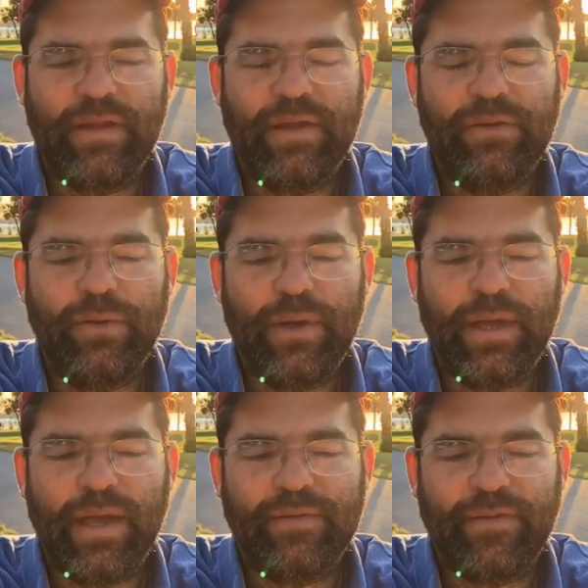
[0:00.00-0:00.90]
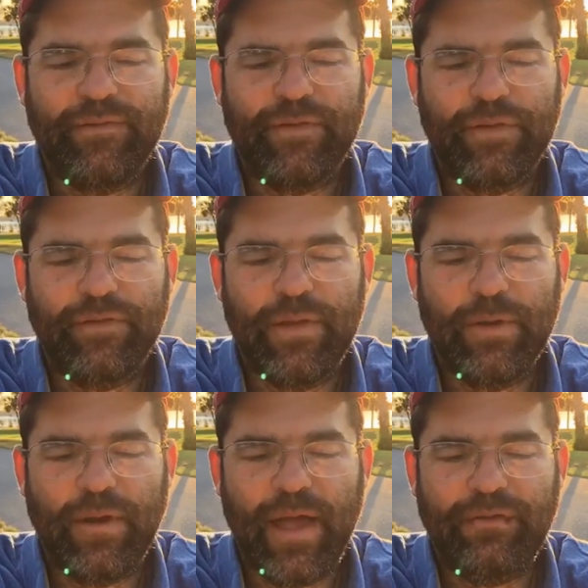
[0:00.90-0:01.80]
Illinois as the first
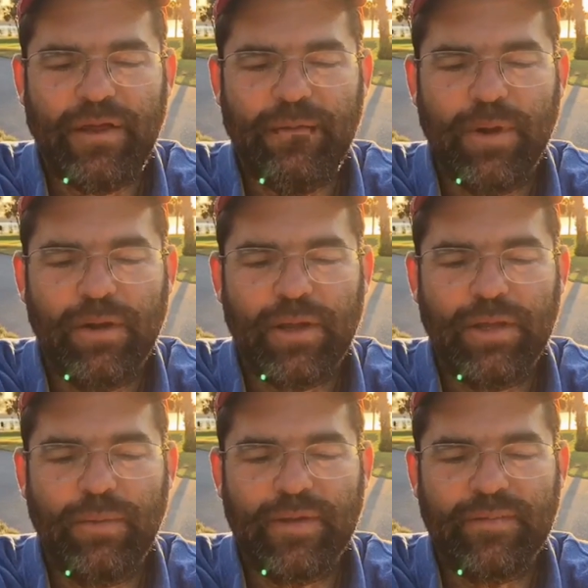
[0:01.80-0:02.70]
female African-American U.S.